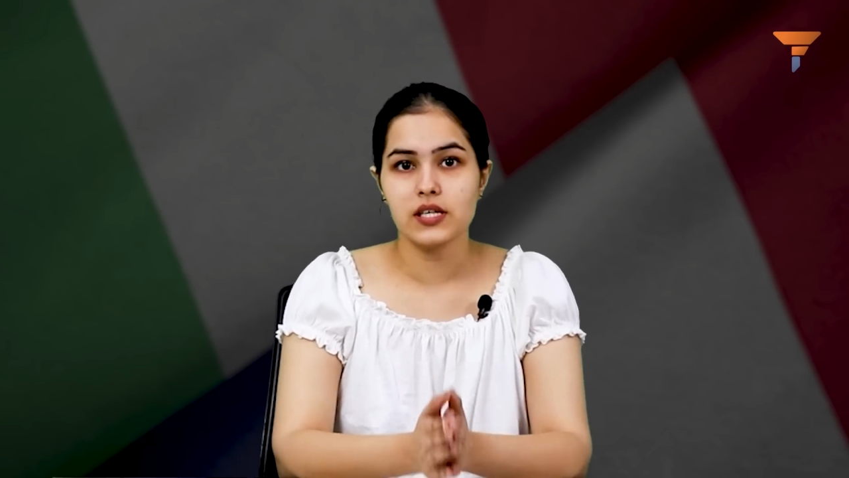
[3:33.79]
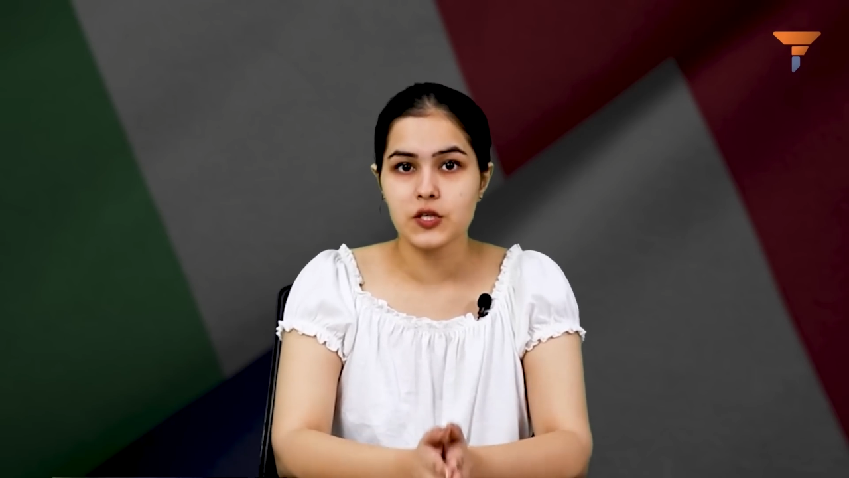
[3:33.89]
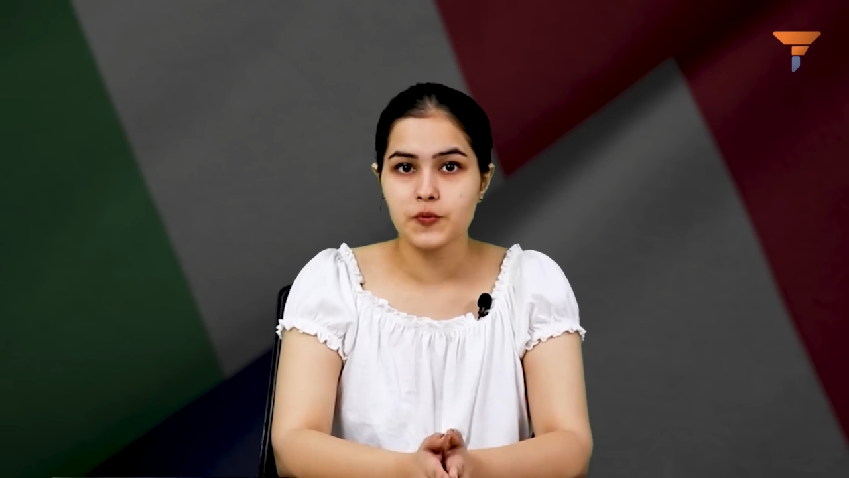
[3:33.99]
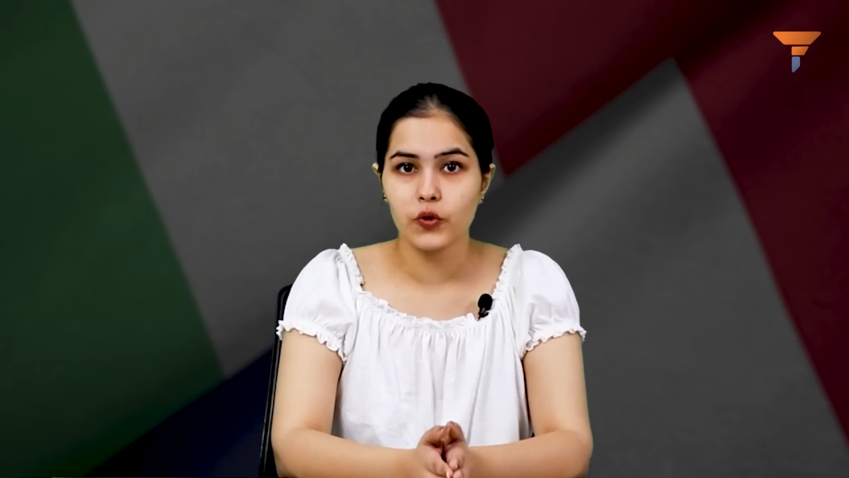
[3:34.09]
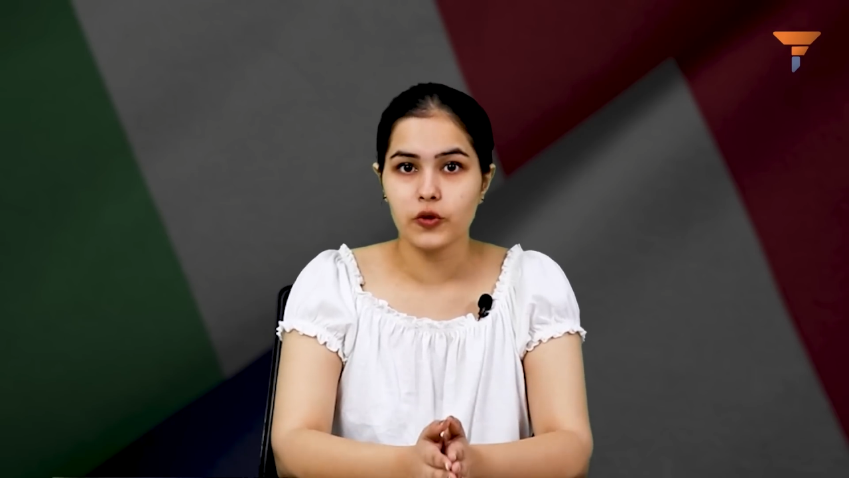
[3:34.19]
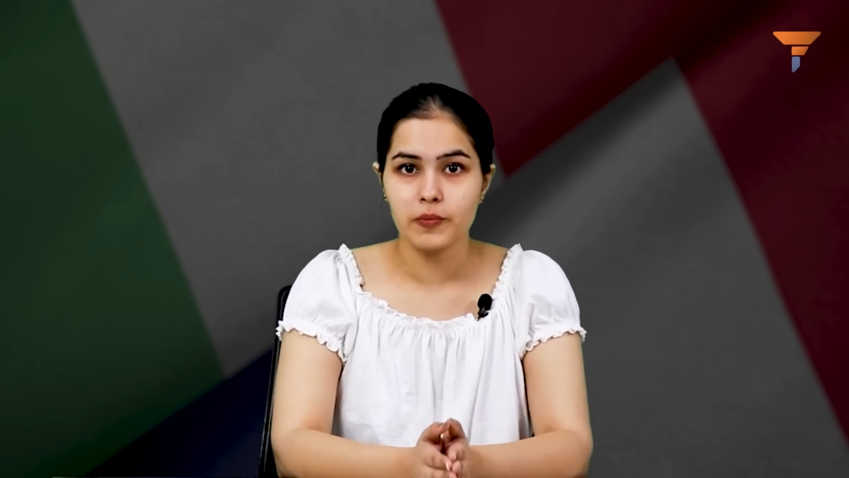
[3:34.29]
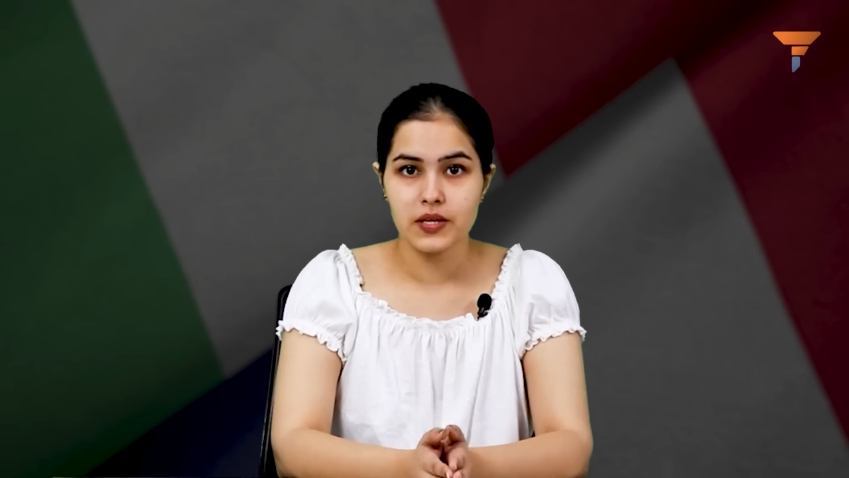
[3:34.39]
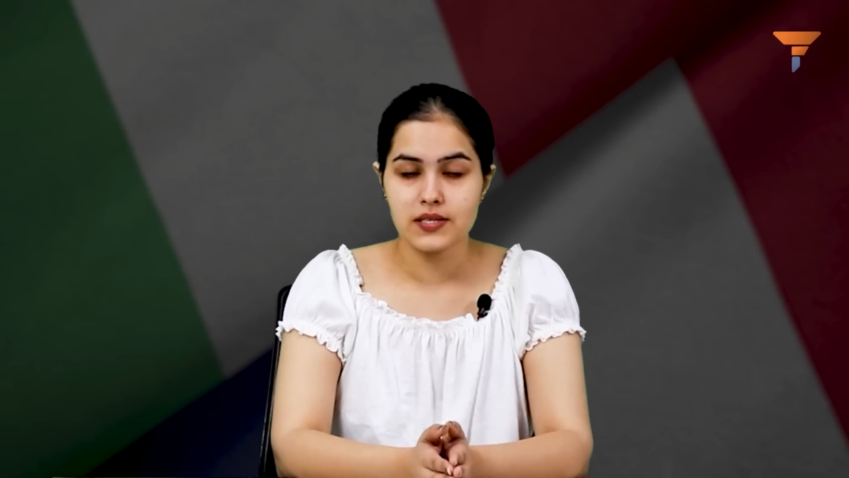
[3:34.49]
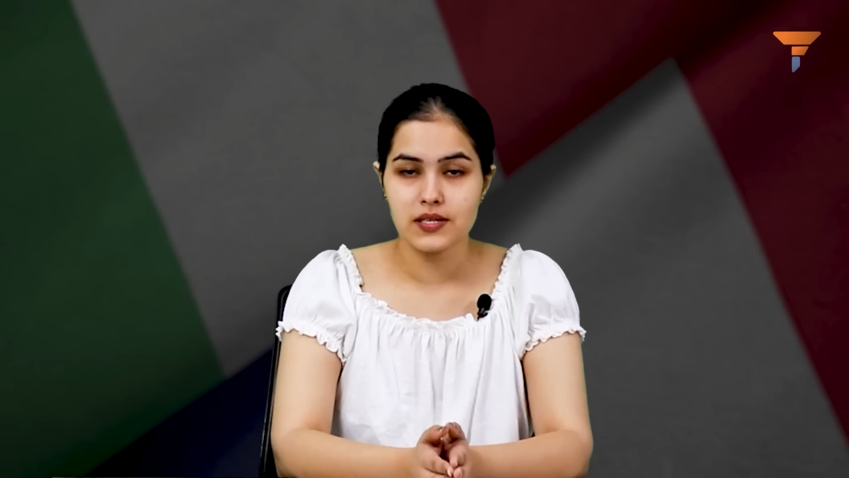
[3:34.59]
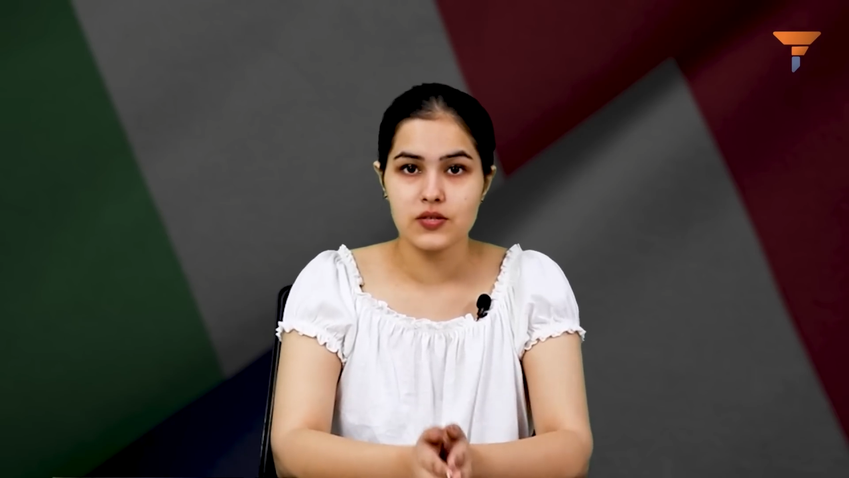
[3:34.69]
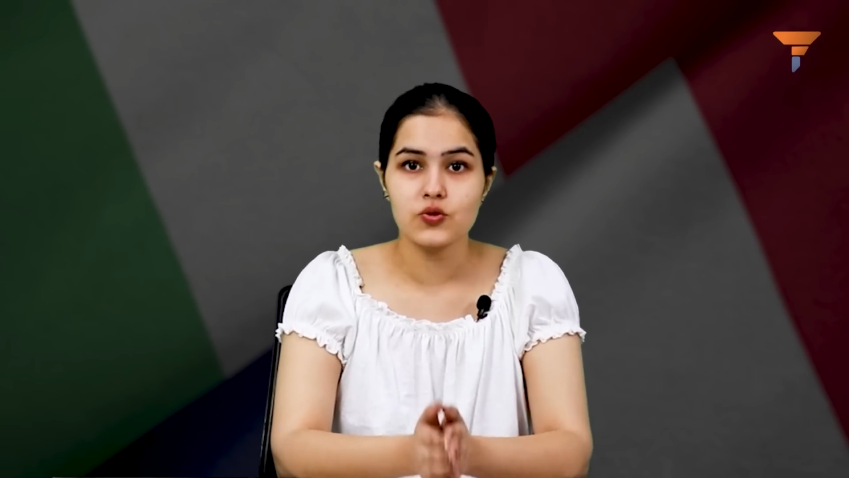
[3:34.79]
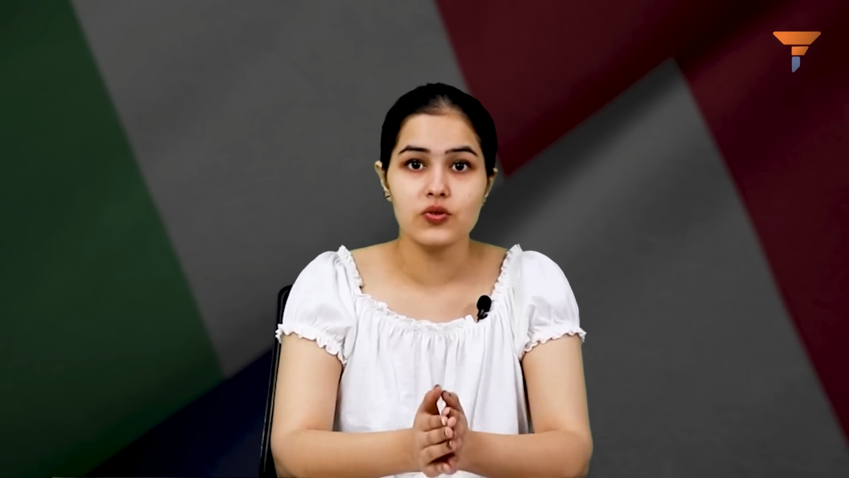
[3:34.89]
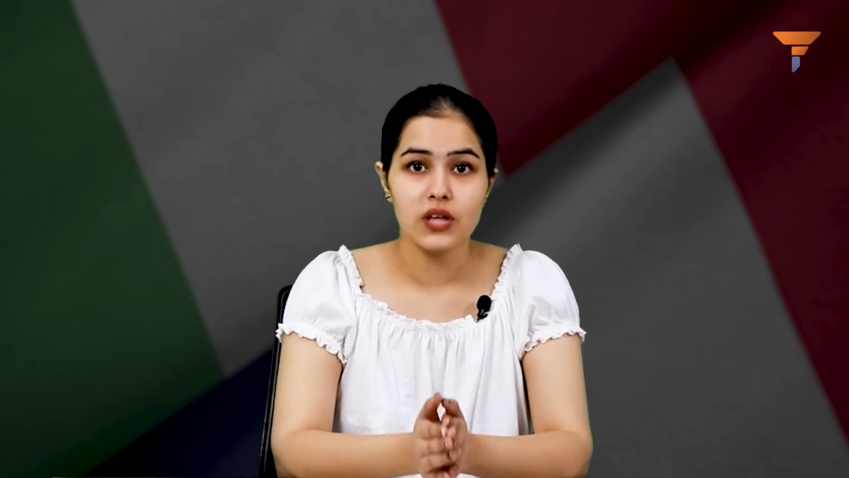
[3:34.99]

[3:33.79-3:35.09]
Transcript: export business to